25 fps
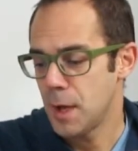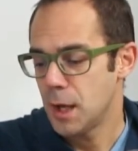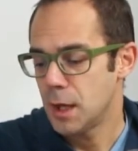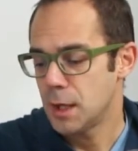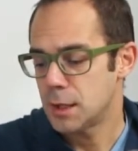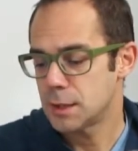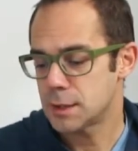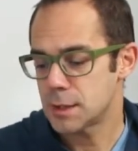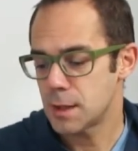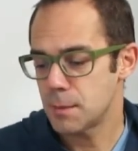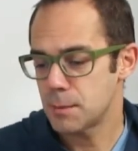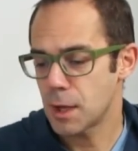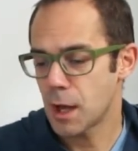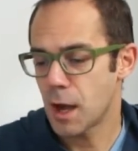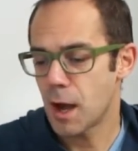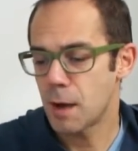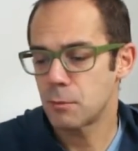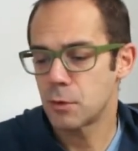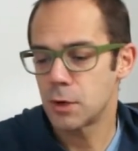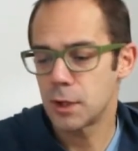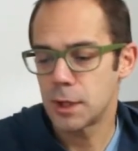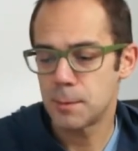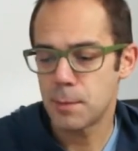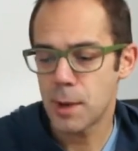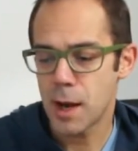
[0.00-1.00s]
it's something I'm
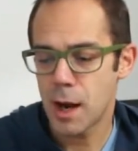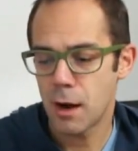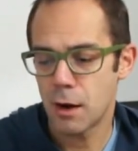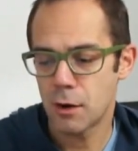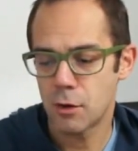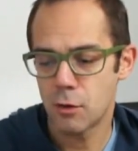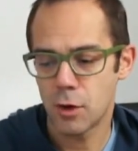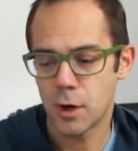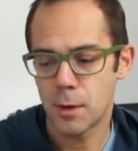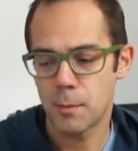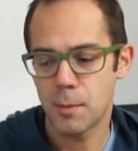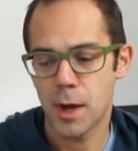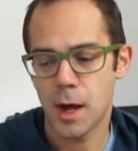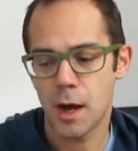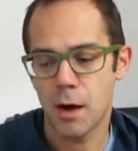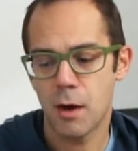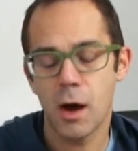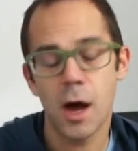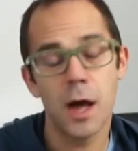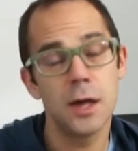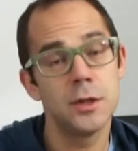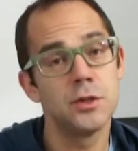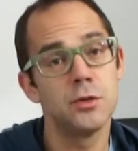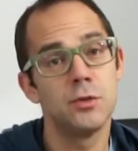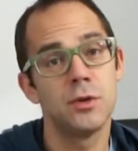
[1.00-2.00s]
really paranoid about.
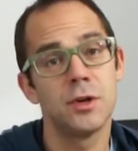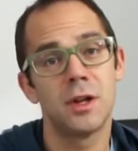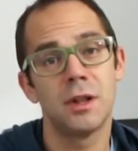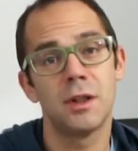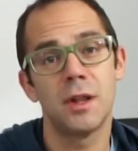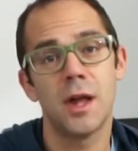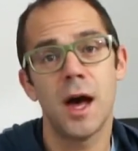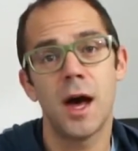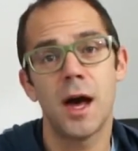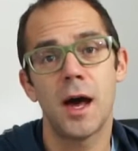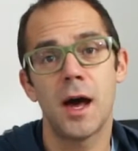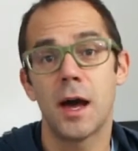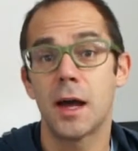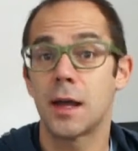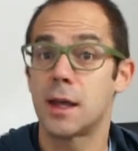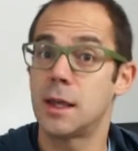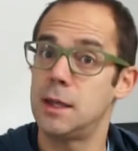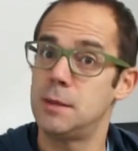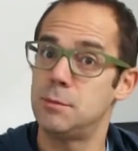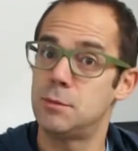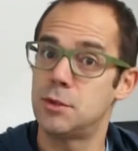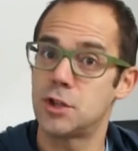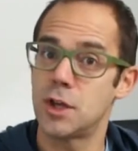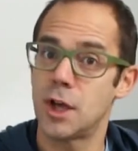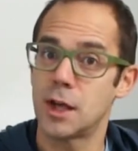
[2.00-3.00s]
I do it a lot. I
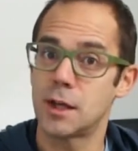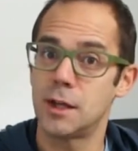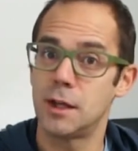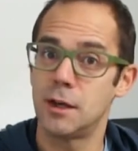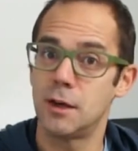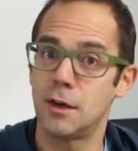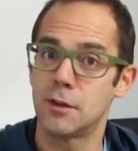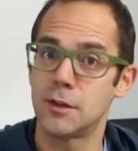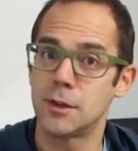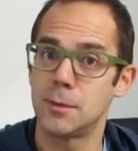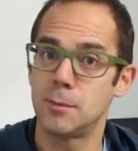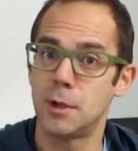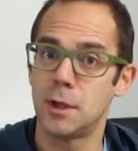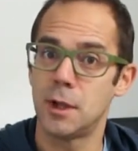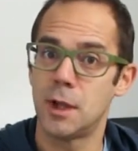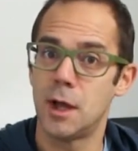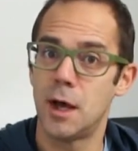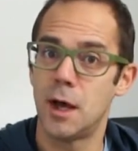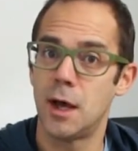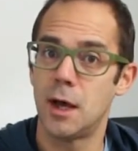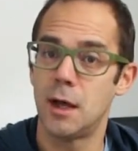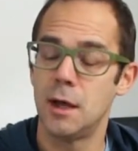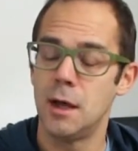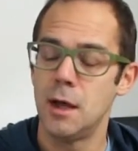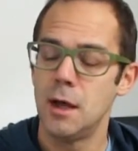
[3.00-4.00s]
keep checking on them a
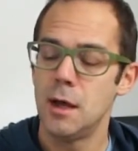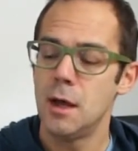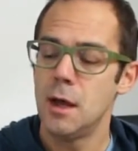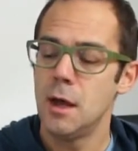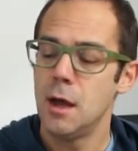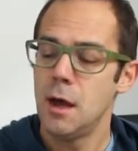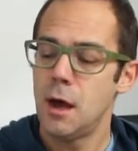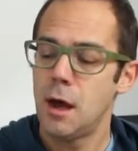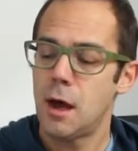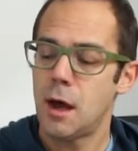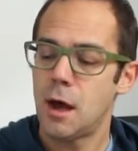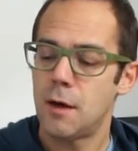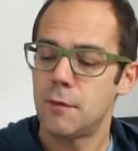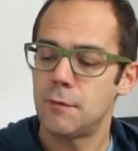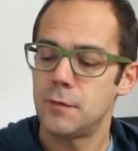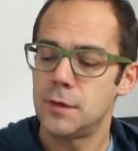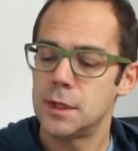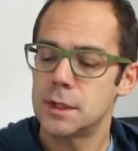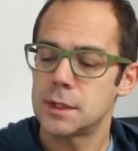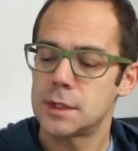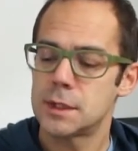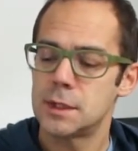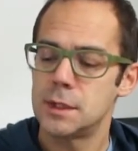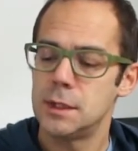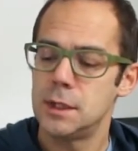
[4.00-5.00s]
lot.
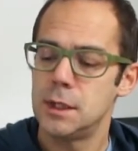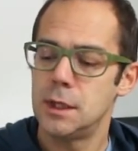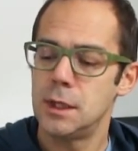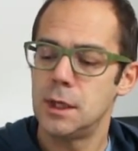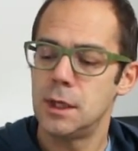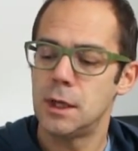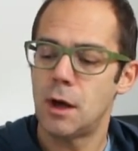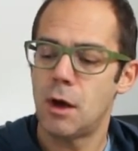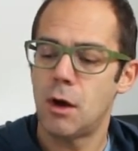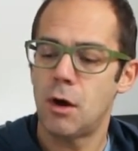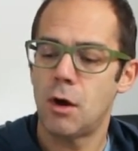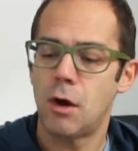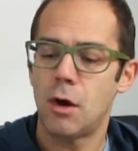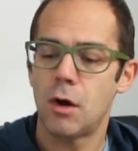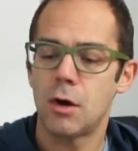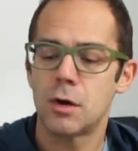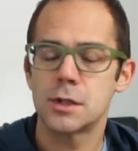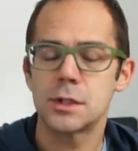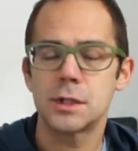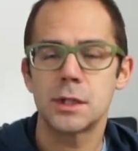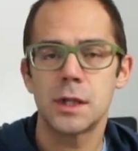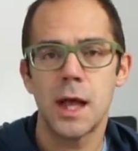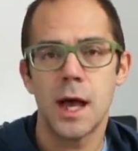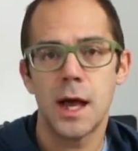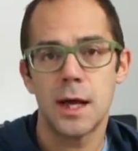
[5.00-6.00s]
Obviously,
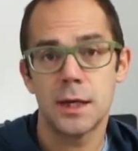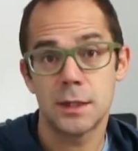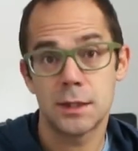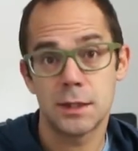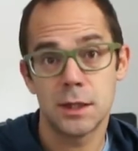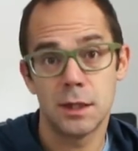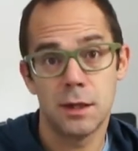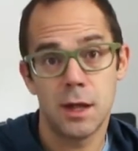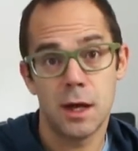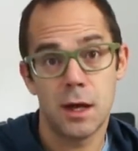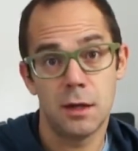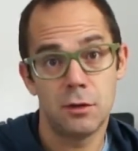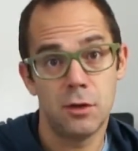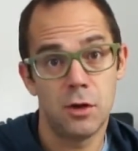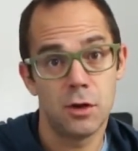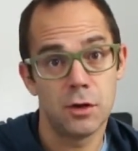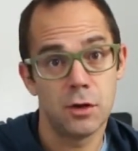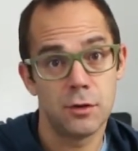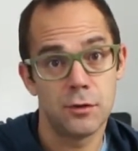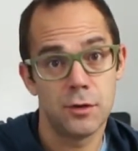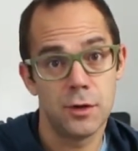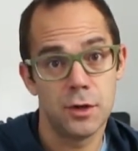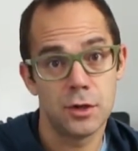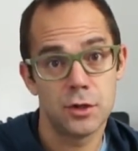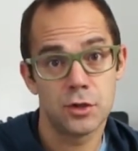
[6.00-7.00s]
ours last a lot
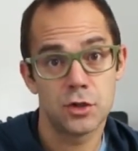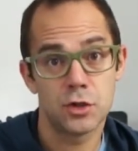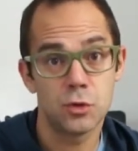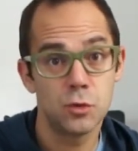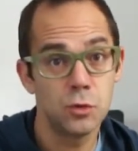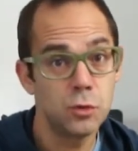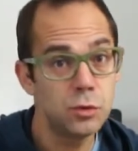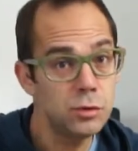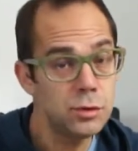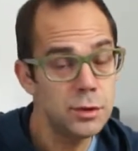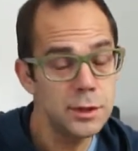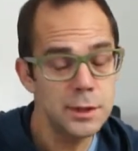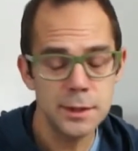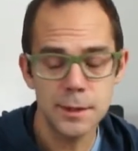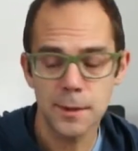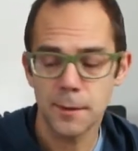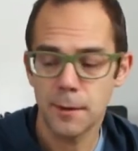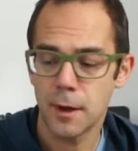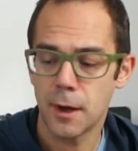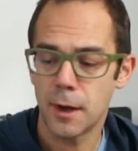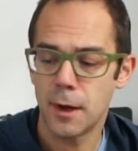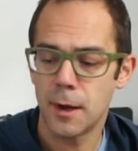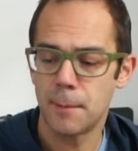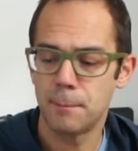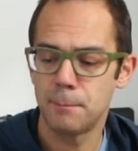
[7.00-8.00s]
longer than a school's
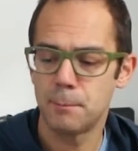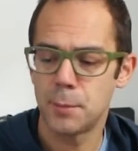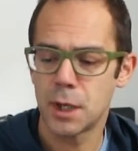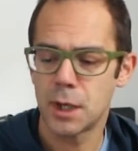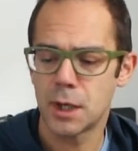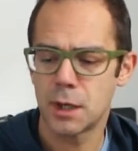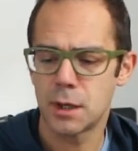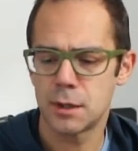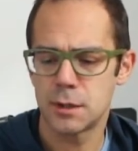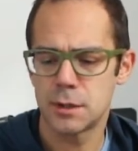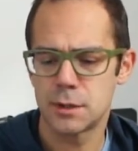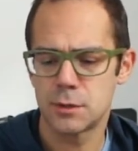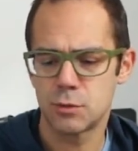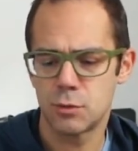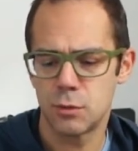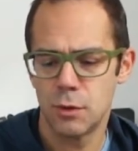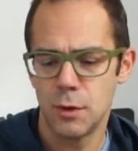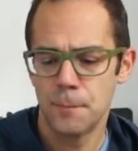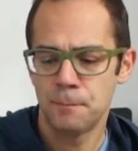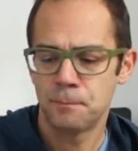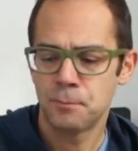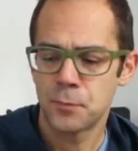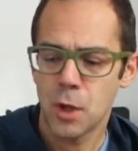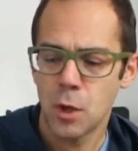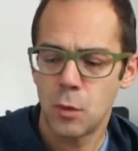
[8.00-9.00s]
because
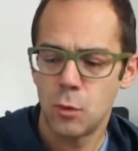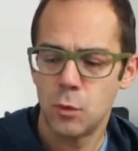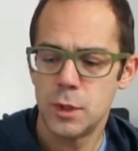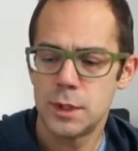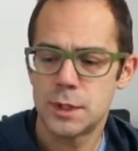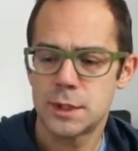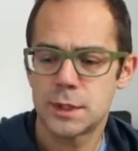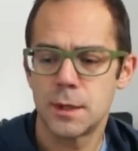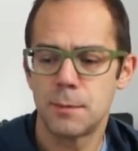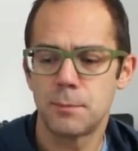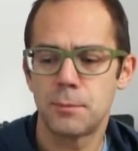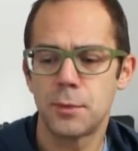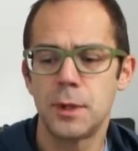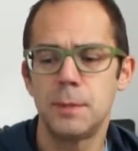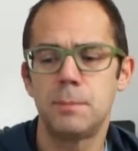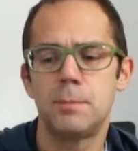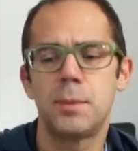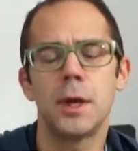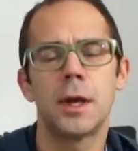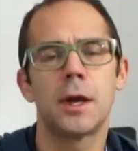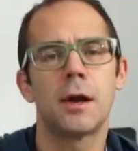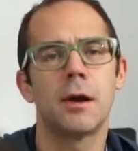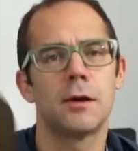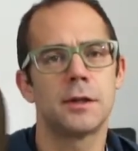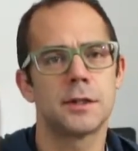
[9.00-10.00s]
we simply
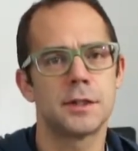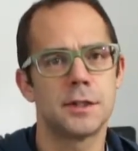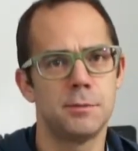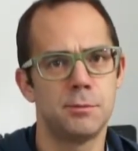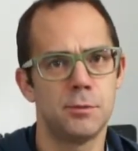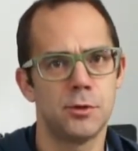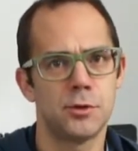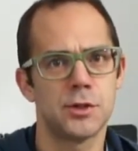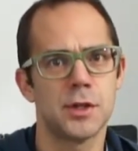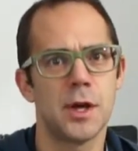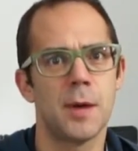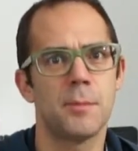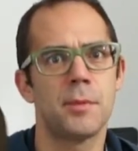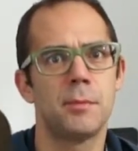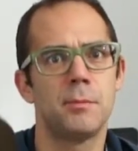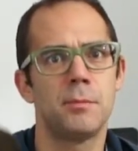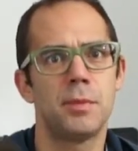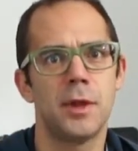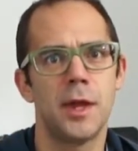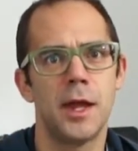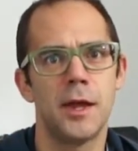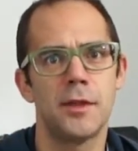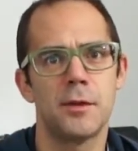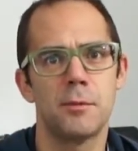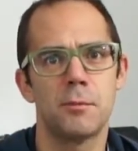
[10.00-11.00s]
pick our cymbals up and
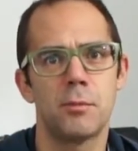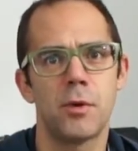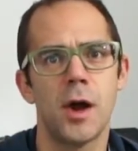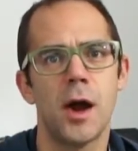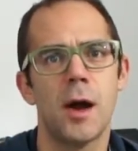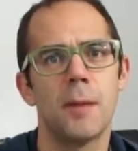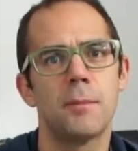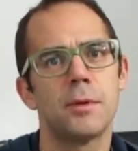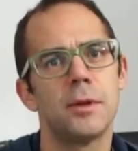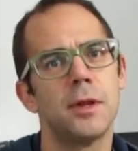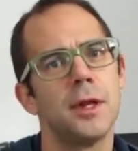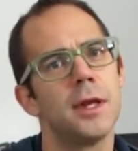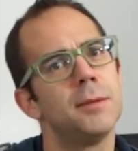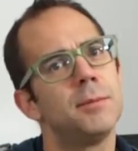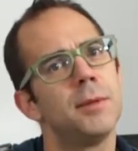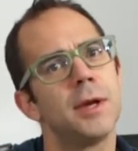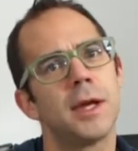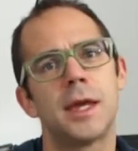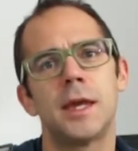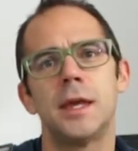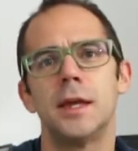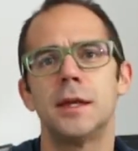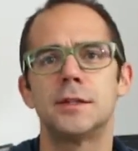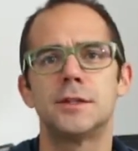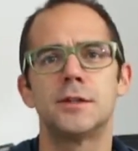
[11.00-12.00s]
play them properly. But
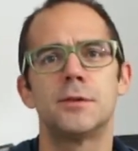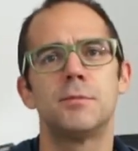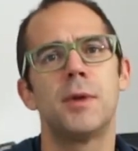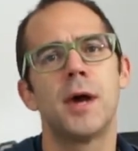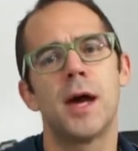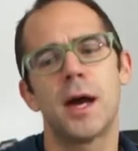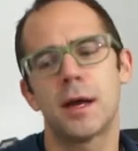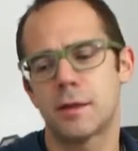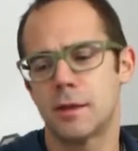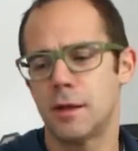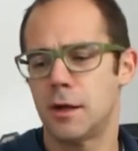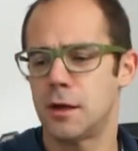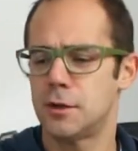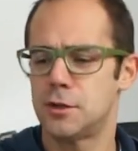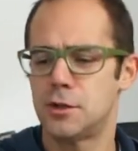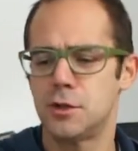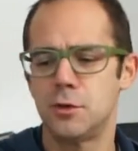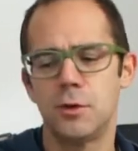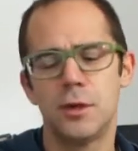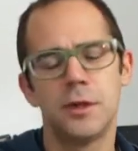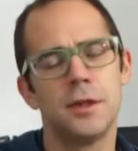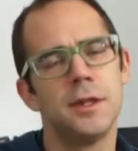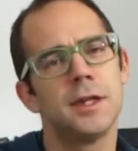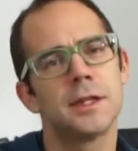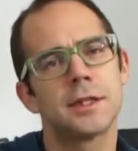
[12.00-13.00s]
kids are back there
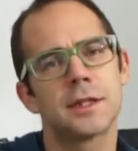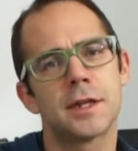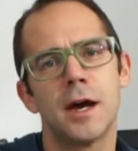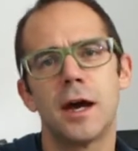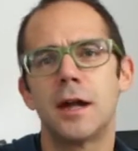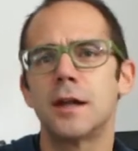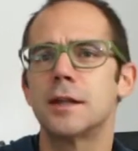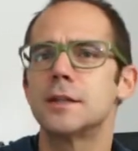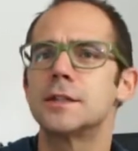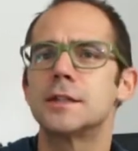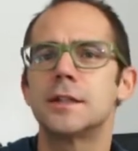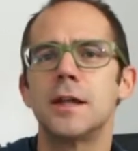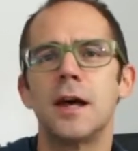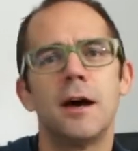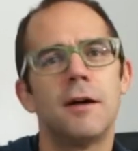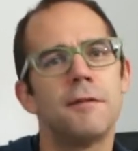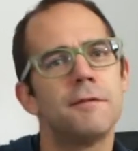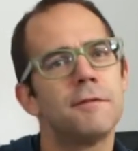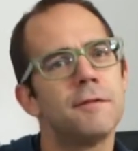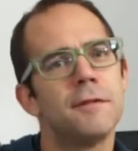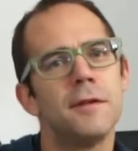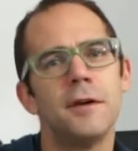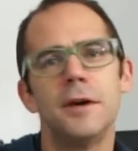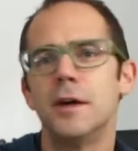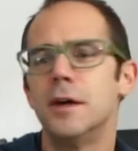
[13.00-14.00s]
doing this kind of
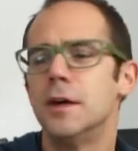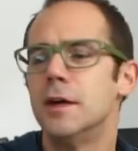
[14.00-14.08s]
stuff,